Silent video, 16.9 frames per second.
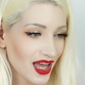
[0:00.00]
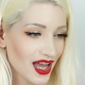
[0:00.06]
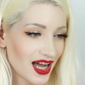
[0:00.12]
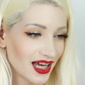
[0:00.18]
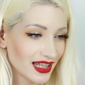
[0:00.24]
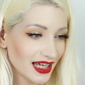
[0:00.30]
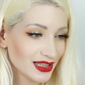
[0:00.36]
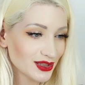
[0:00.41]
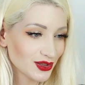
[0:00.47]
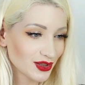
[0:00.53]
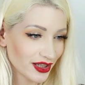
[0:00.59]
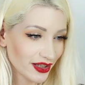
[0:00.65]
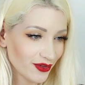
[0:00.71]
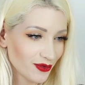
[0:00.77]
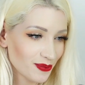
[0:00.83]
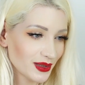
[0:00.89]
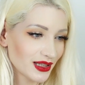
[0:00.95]
I like to
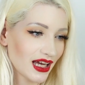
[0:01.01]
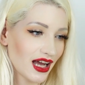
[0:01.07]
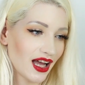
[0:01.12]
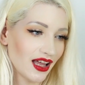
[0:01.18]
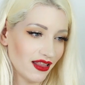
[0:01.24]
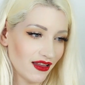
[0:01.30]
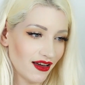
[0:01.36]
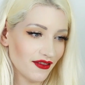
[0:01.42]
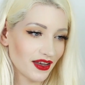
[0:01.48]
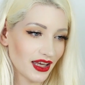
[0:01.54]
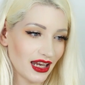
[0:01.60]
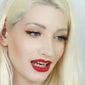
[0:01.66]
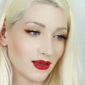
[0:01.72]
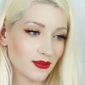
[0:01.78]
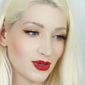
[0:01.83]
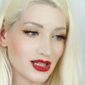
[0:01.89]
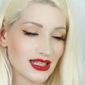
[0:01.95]
give, but I love
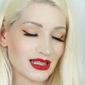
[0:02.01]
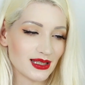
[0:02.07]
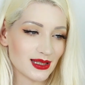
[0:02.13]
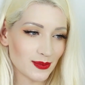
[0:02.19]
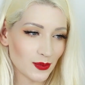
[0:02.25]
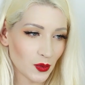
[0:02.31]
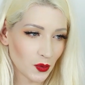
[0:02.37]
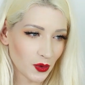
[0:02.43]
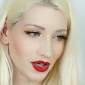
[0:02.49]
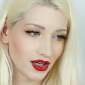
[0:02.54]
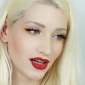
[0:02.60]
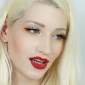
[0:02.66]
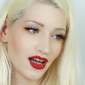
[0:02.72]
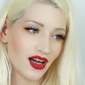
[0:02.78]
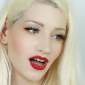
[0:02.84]
getting presents more.